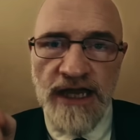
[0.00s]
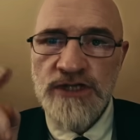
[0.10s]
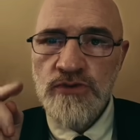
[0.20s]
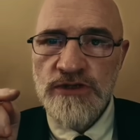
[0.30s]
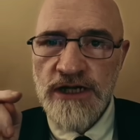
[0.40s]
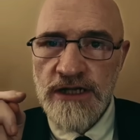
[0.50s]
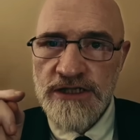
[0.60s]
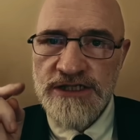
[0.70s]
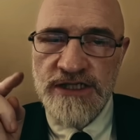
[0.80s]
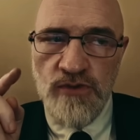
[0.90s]
actual
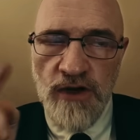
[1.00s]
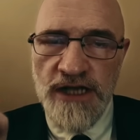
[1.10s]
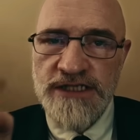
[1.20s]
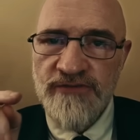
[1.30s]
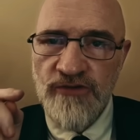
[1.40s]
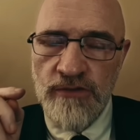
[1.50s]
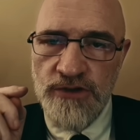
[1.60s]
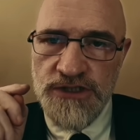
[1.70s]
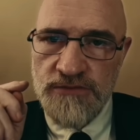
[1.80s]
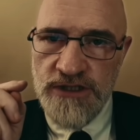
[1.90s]
knowledge that's wajib for a
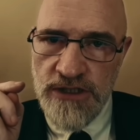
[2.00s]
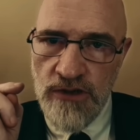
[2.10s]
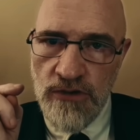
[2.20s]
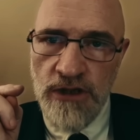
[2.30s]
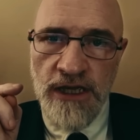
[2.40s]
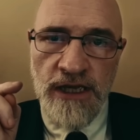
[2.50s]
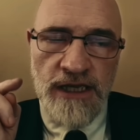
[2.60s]
Muslim to know